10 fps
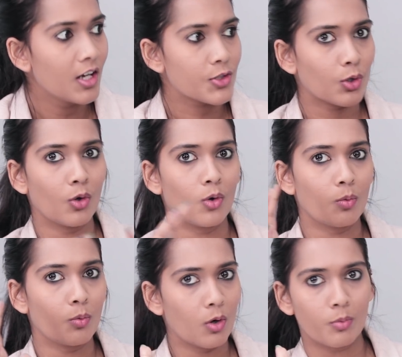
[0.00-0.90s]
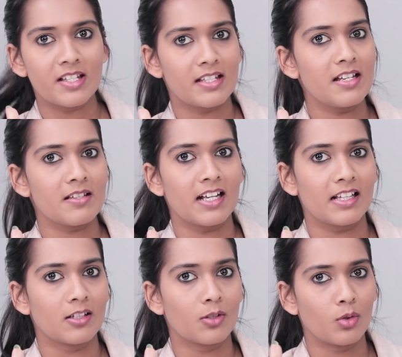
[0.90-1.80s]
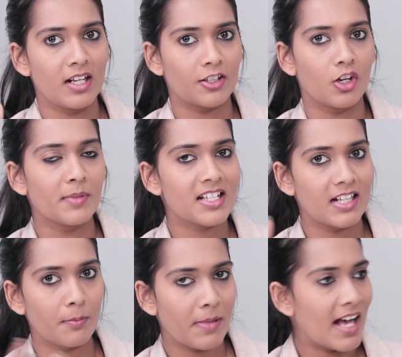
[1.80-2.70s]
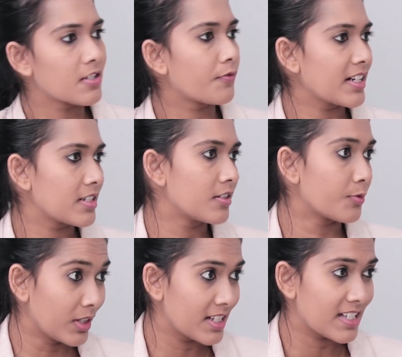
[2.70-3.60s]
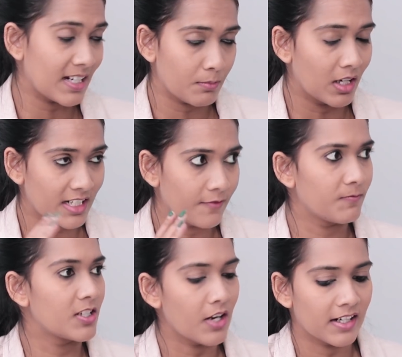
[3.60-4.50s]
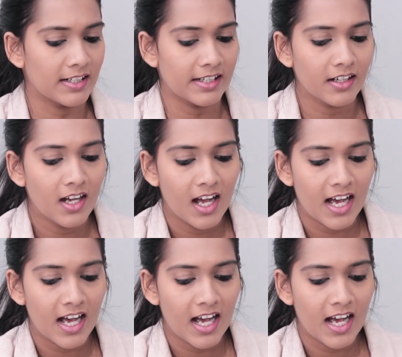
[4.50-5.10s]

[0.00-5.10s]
So we see that the whole economic slump has affected the real estate market directly.